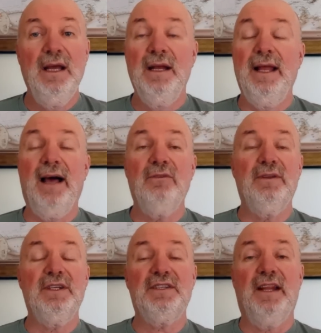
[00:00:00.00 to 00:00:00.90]
Now,
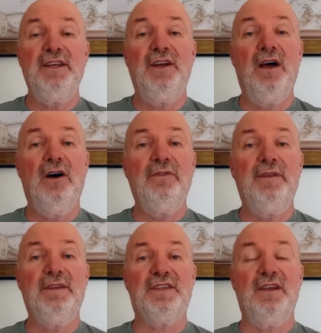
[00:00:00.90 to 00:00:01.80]
just letting you know that
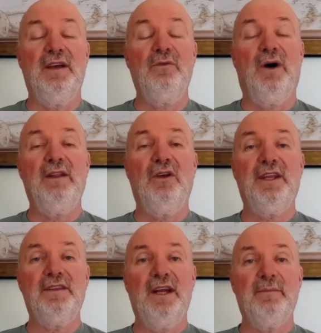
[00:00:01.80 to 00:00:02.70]
you see you want to look
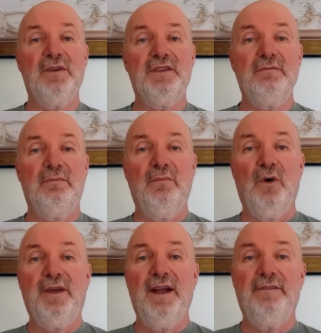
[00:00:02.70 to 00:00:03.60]
at the numbers and
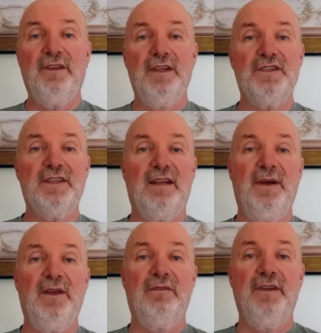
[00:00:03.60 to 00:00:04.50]
more carefully, it's just like
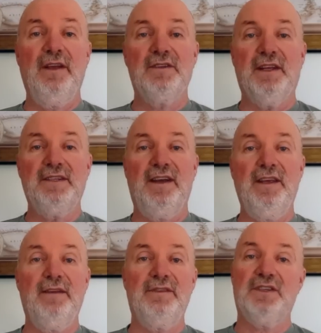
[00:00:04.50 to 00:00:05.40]
my other videos, I'll tell
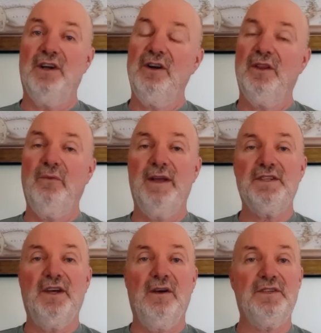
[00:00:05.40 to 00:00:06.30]
you, starting on the
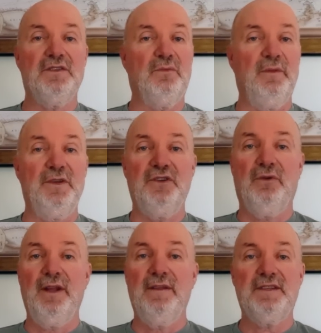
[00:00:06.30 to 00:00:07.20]
West Coast, this is where the
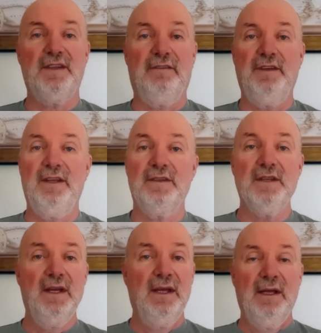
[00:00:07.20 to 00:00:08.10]
majority of this stuff
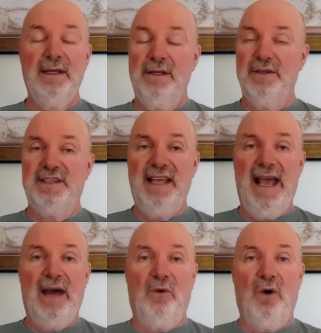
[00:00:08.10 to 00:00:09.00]
is. Your
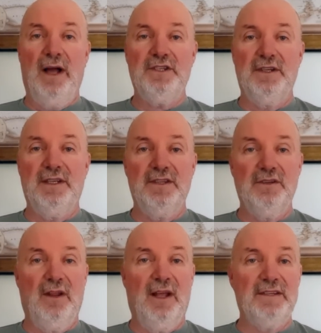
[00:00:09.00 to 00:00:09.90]
Seattle, Washington's,
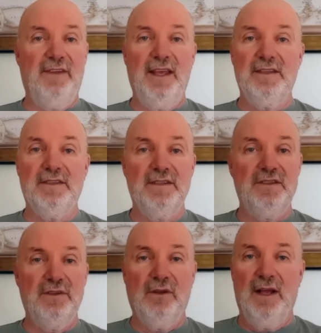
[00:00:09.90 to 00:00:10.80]
your Las Vegas's,
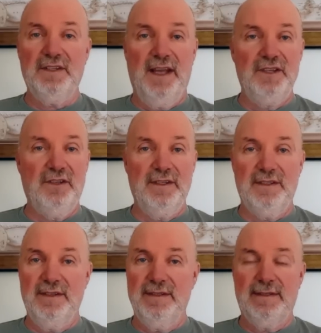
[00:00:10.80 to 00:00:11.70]
your Los
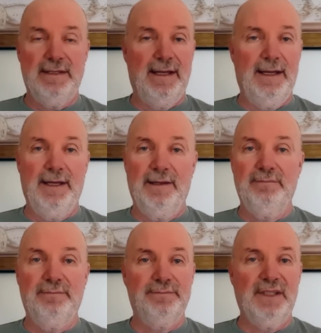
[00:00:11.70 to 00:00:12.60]
Angeles's, uh,
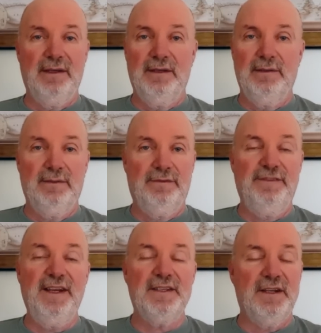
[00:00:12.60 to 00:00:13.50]
uh,
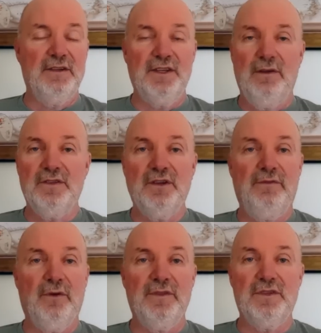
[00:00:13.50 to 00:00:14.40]
Phoenix, Arizona, so
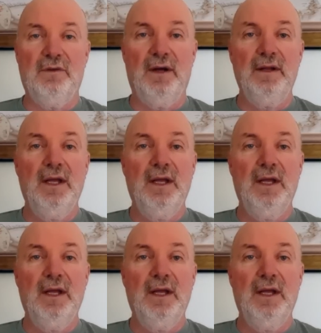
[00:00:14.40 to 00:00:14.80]
forth and so on.